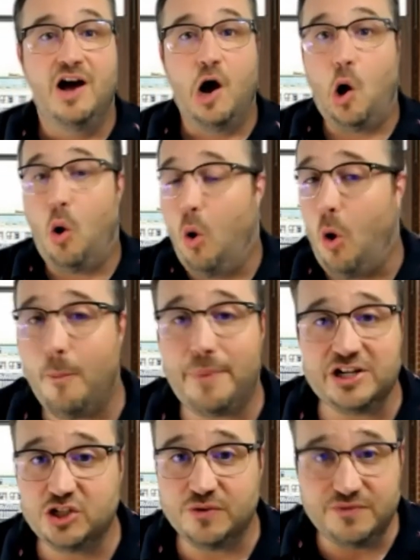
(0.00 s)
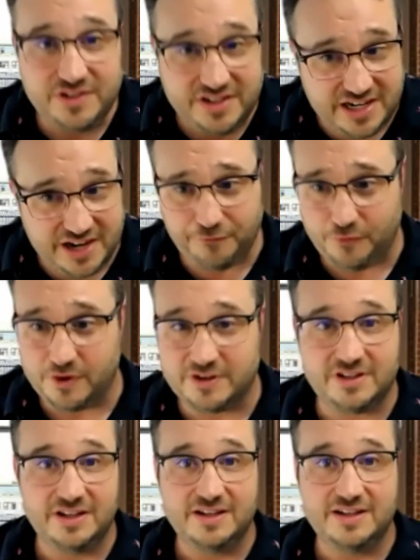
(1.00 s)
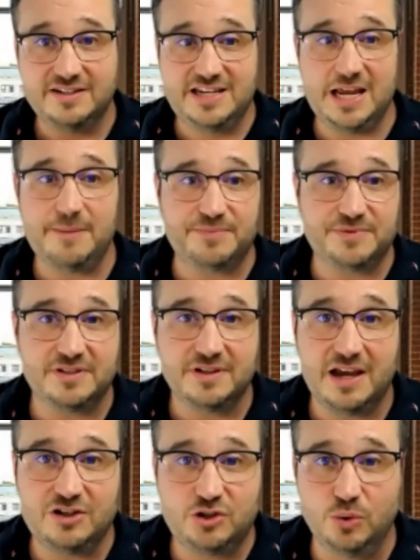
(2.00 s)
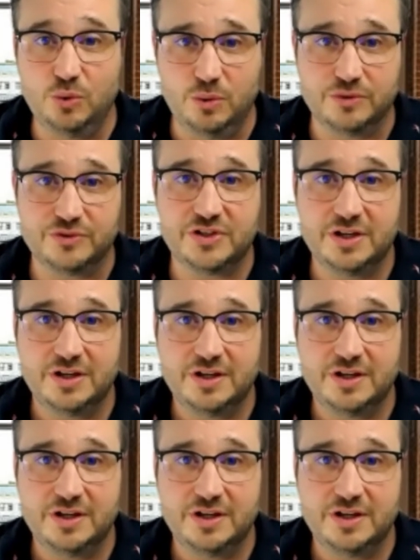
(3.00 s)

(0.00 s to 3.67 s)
a whole bunch of different tips and tools.